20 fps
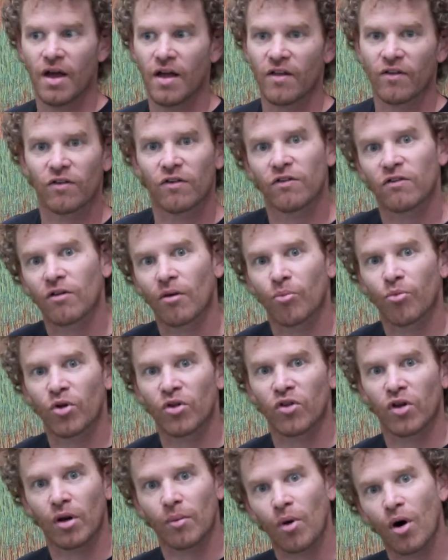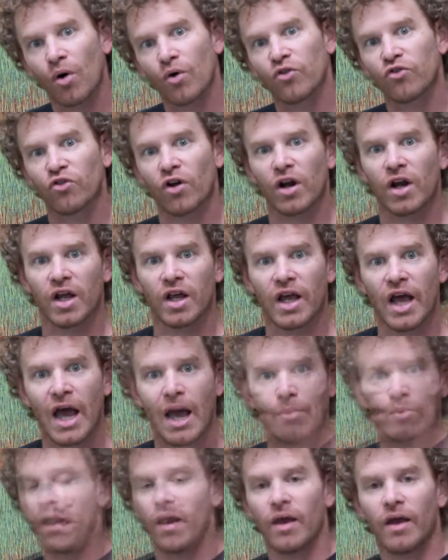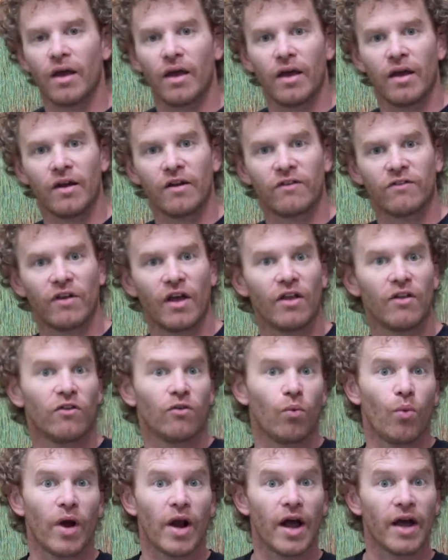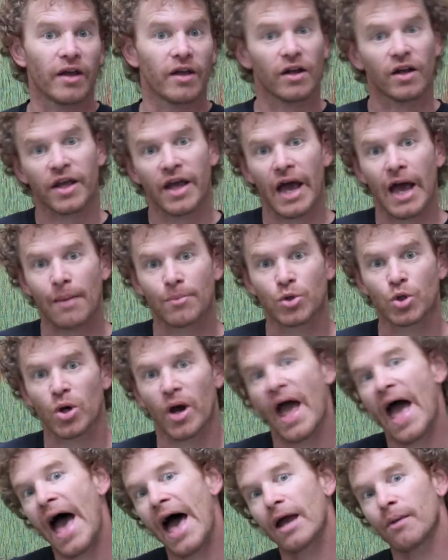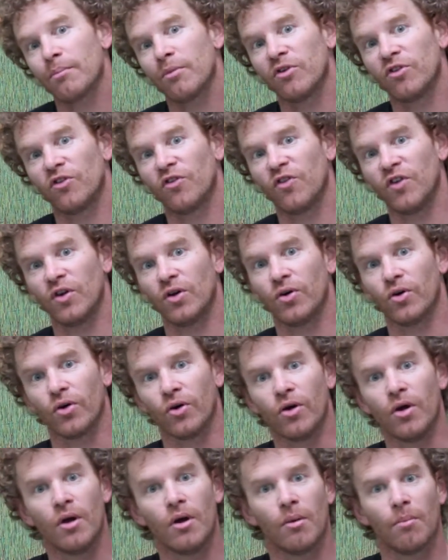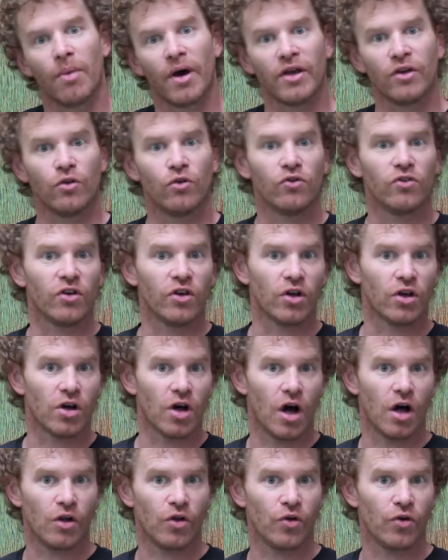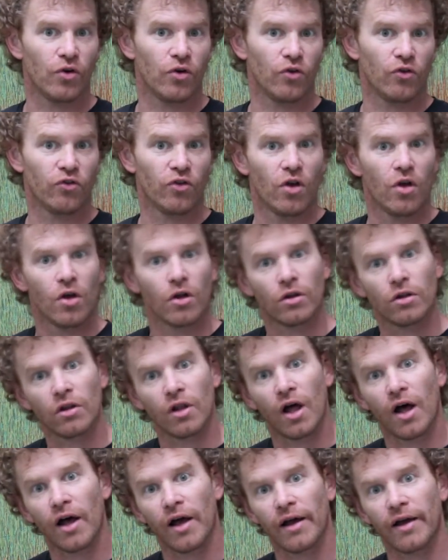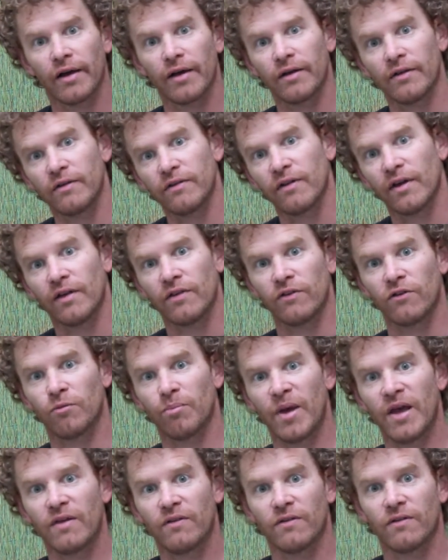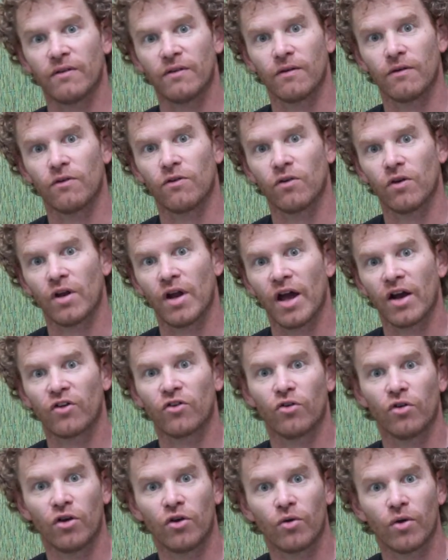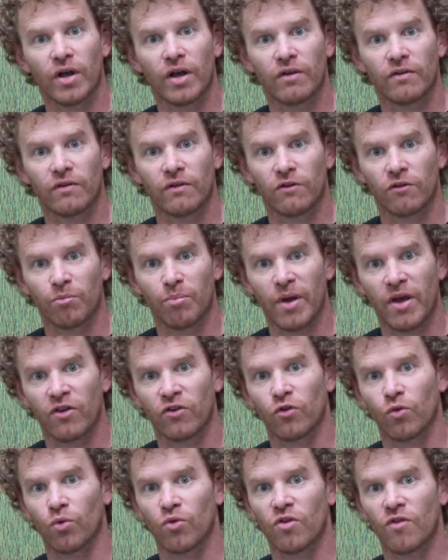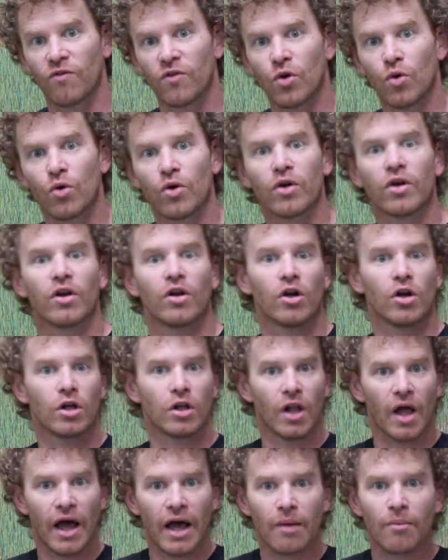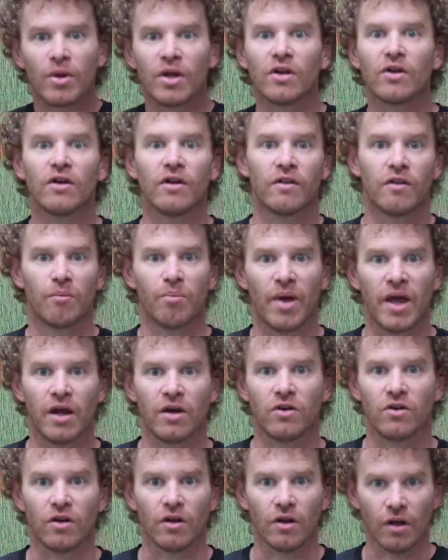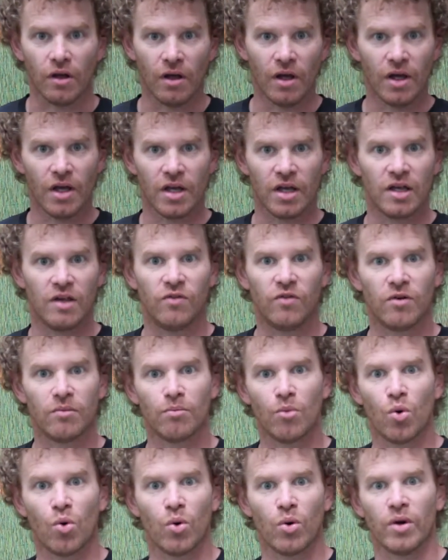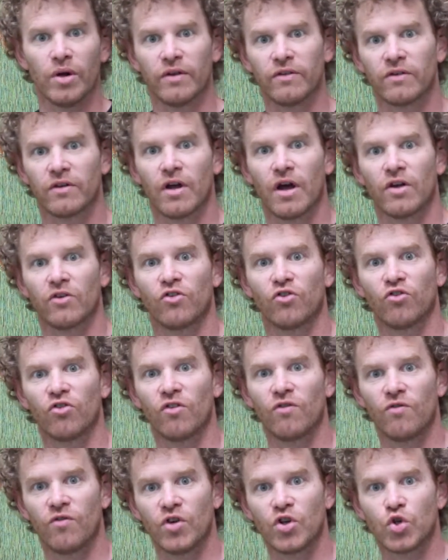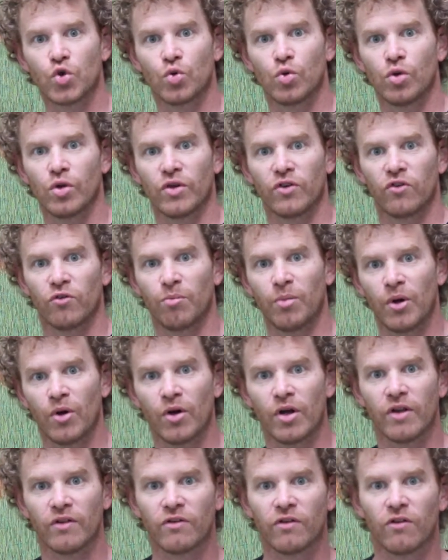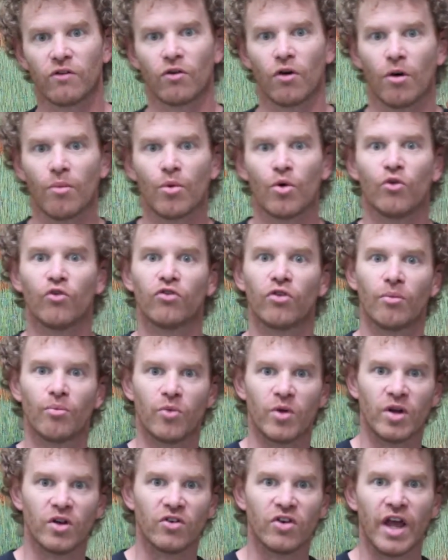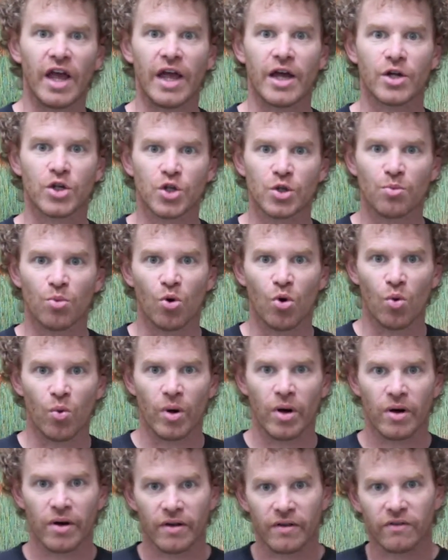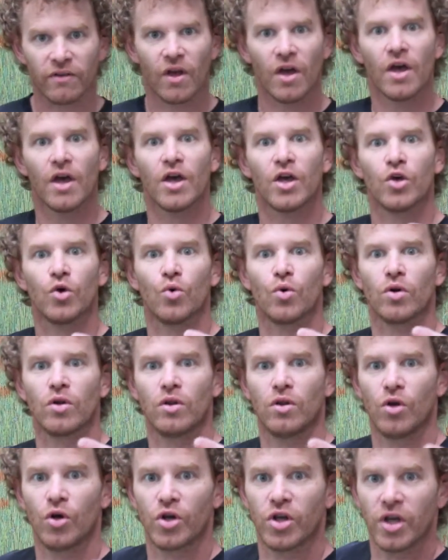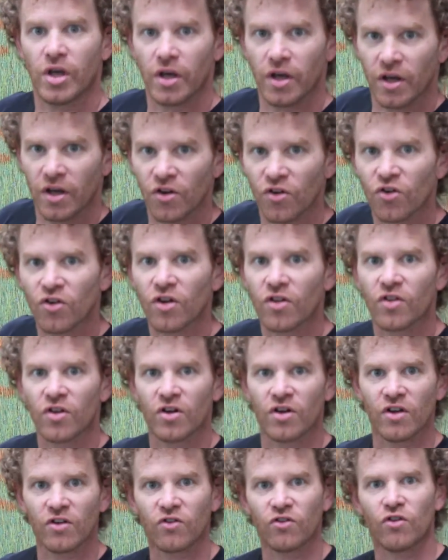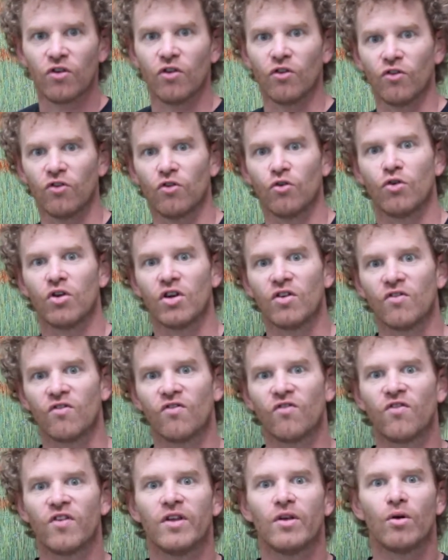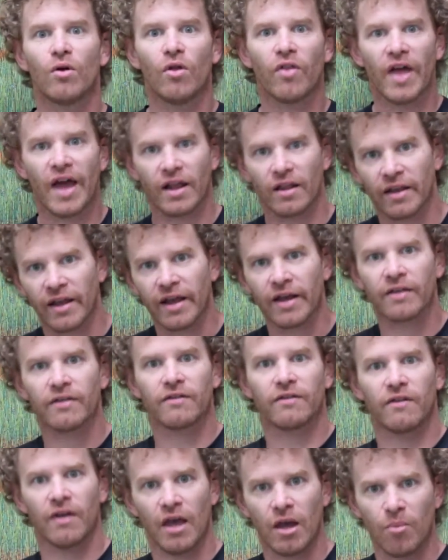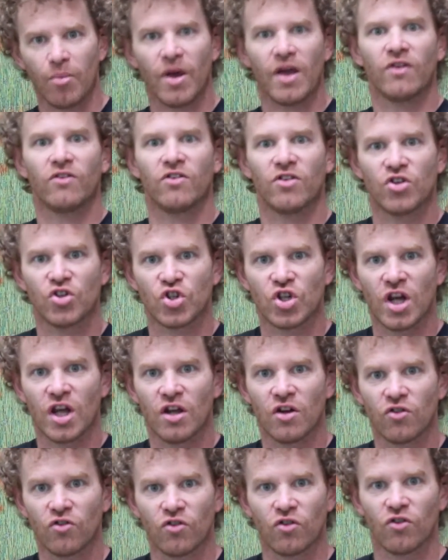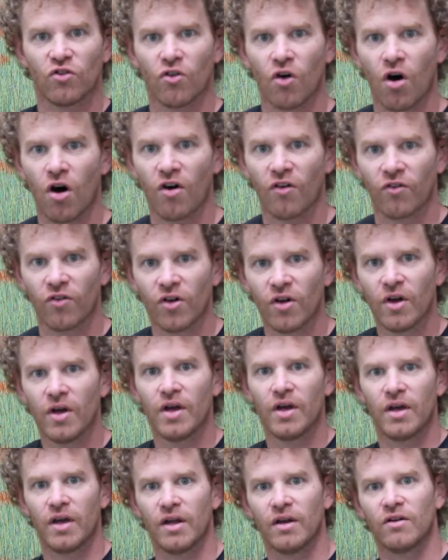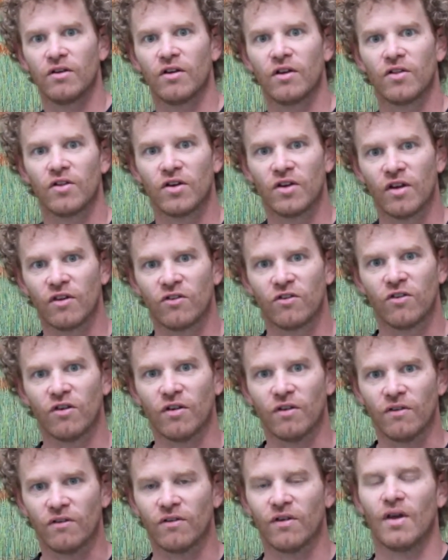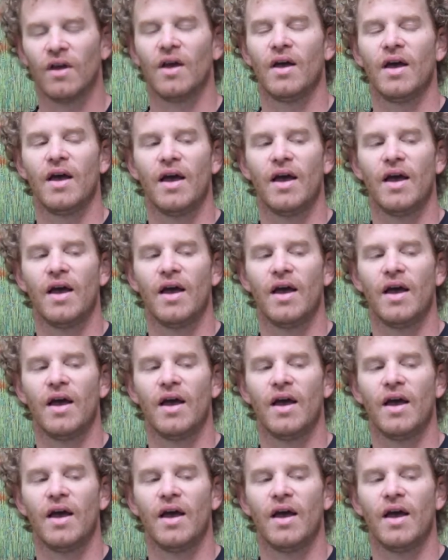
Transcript: This is something that I'm always trying to capture. In a sense, when I can capture atmosphere by using colors, lines, and spaces, it actually creates a space where the viewer can climb into the painting even more. It's not just a visual experience, it's almost something tangible, where you're looking into the distance. You can feel that landscape as it changes off into the distance.